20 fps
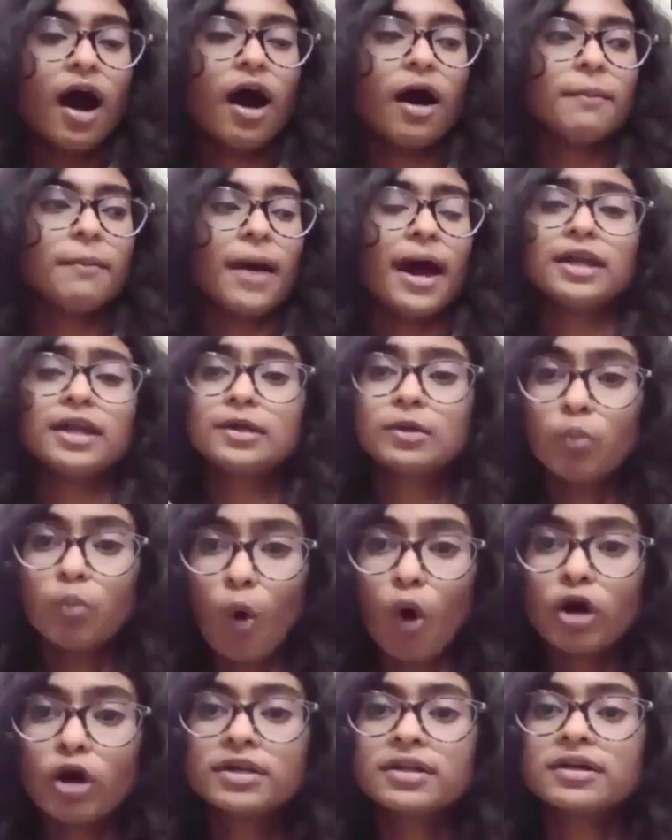and
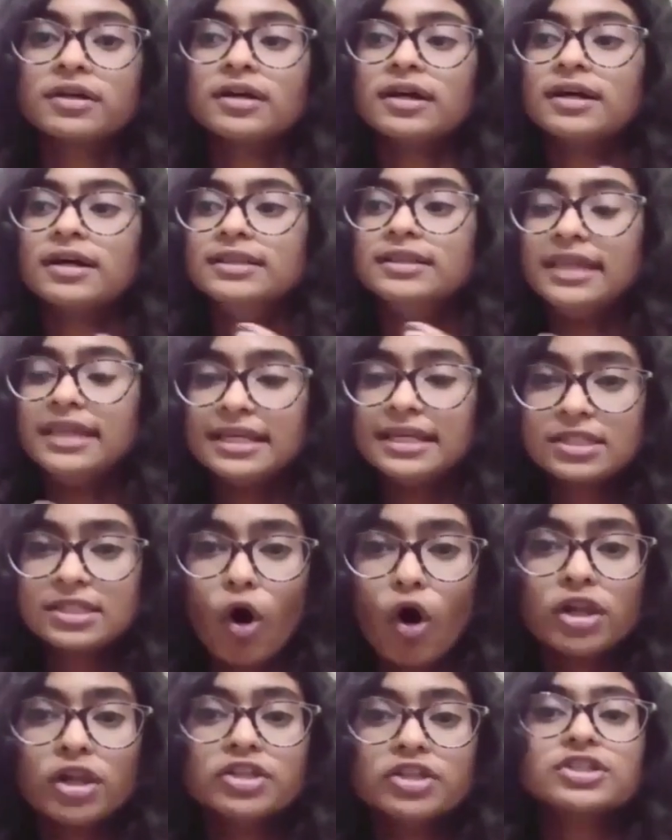what these
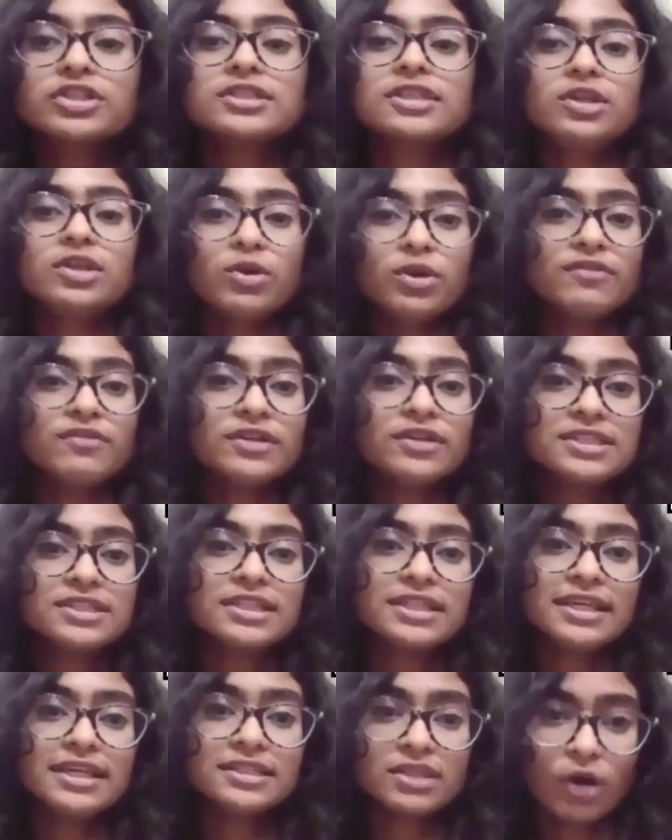colleges and
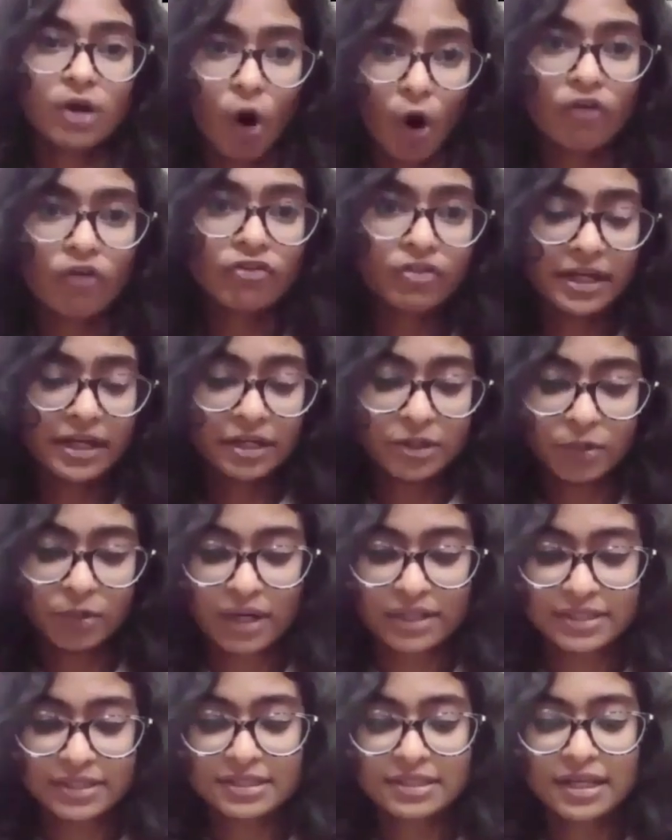universities are offering to
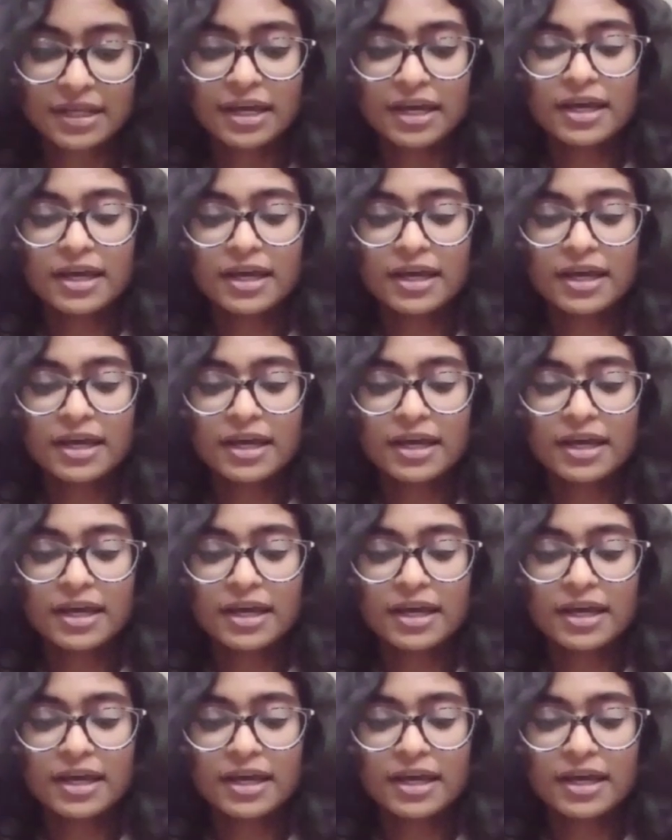us.